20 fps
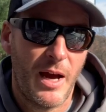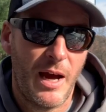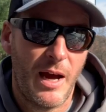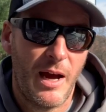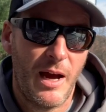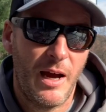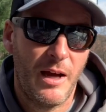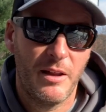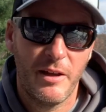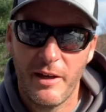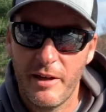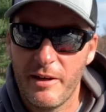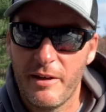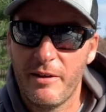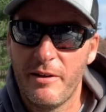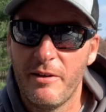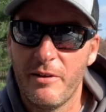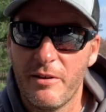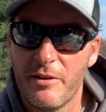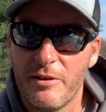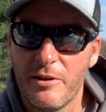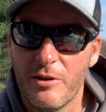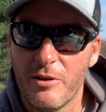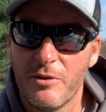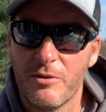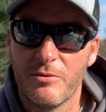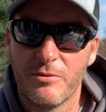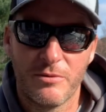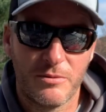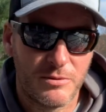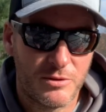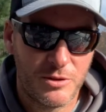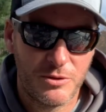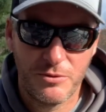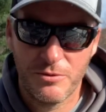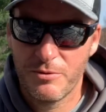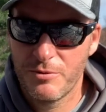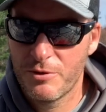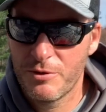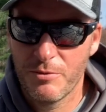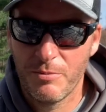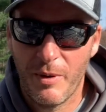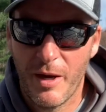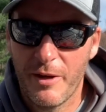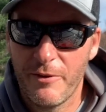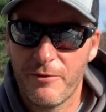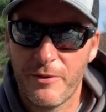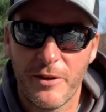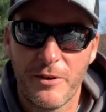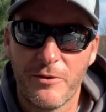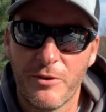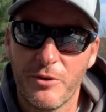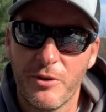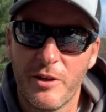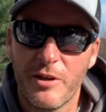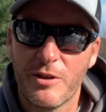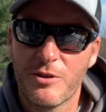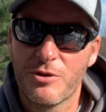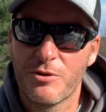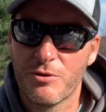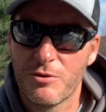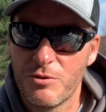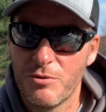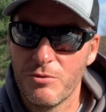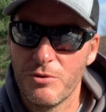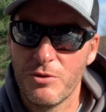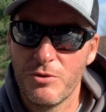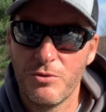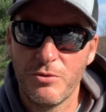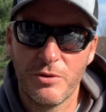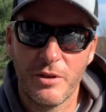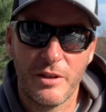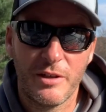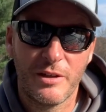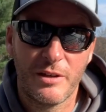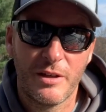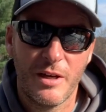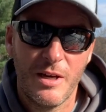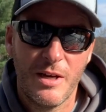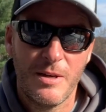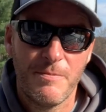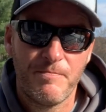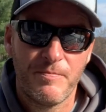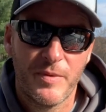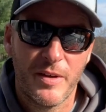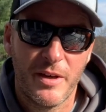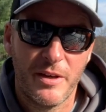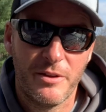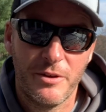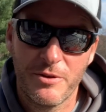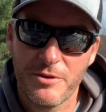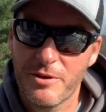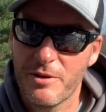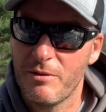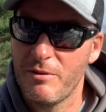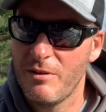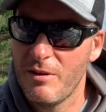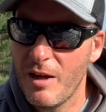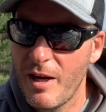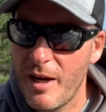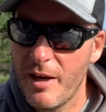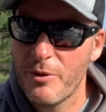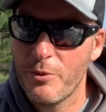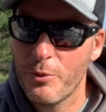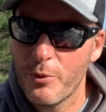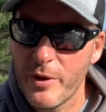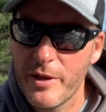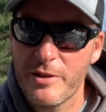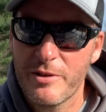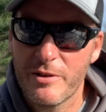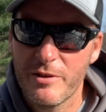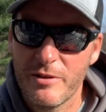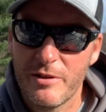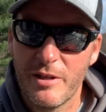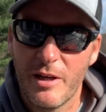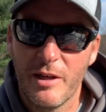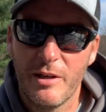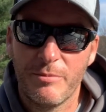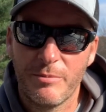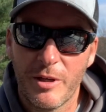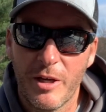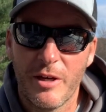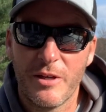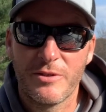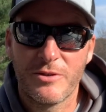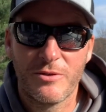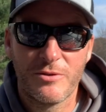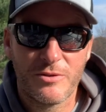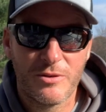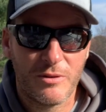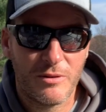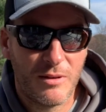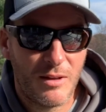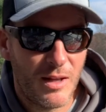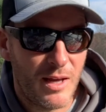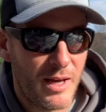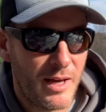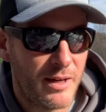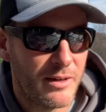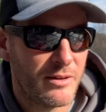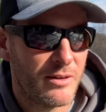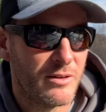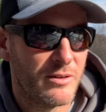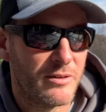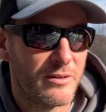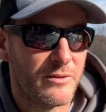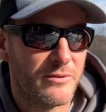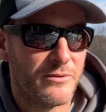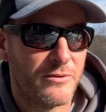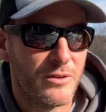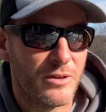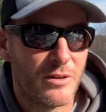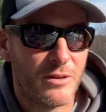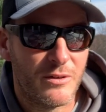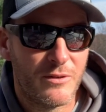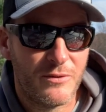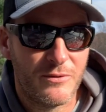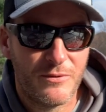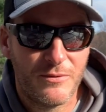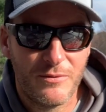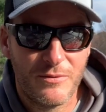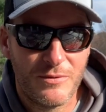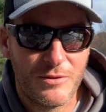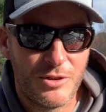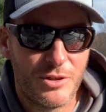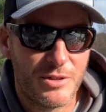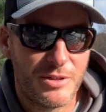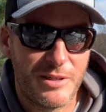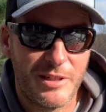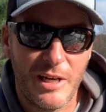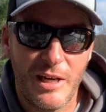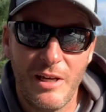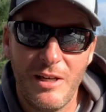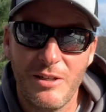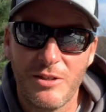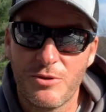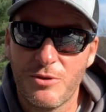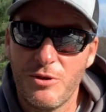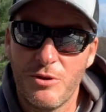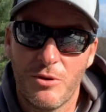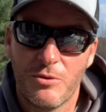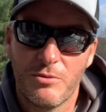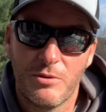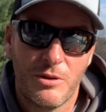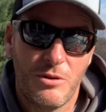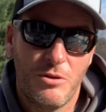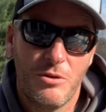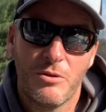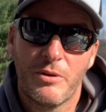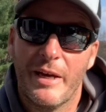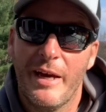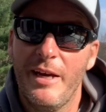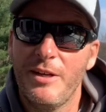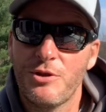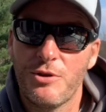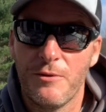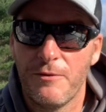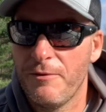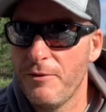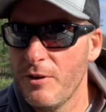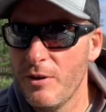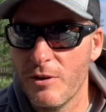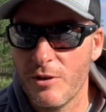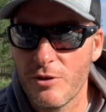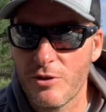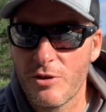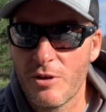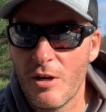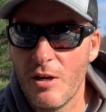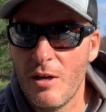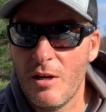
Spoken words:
I'll head, you know, to my favorite lakes or to a new lake, and there's a lot of wasted time, guys. There's a lot of just days you don't catch a fish.